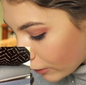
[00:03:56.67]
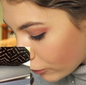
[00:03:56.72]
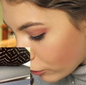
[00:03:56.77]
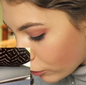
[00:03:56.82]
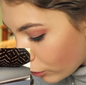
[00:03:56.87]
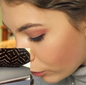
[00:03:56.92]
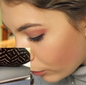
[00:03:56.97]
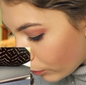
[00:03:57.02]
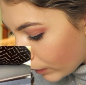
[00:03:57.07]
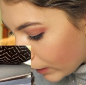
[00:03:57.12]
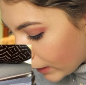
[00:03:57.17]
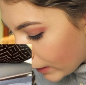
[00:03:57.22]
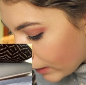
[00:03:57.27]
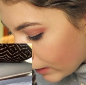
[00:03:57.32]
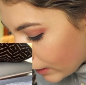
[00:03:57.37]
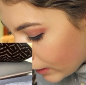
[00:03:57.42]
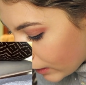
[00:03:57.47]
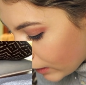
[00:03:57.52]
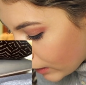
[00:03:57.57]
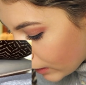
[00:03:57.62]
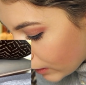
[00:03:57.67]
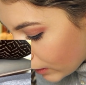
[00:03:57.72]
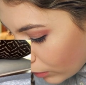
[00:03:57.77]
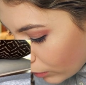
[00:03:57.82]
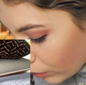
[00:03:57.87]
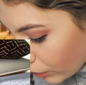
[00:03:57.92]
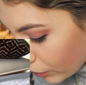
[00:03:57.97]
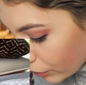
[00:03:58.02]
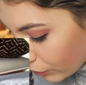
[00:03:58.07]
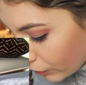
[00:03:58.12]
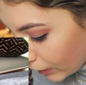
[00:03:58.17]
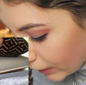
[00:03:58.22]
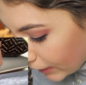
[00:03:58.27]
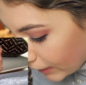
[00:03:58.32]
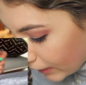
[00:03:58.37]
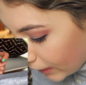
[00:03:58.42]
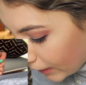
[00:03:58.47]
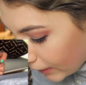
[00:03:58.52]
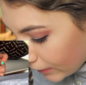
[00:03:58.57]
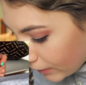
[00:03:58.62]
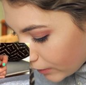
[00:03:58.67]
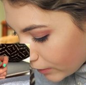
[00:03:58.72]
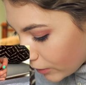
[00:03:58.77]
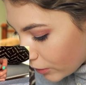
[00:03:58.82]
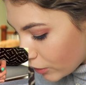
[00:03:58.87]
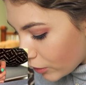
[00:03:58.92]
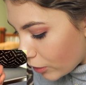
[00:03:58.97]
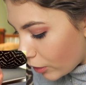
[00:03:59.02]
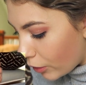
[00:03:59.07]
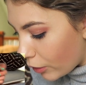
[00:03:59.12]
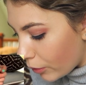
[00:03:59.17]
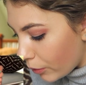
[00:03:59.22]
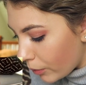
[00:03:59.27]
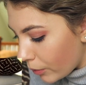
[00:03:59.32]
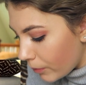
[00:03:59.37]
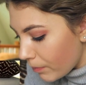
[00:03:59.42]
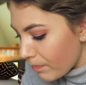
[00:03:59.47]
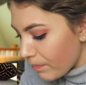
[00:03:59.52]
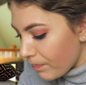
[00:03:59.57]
extra week was really kind. So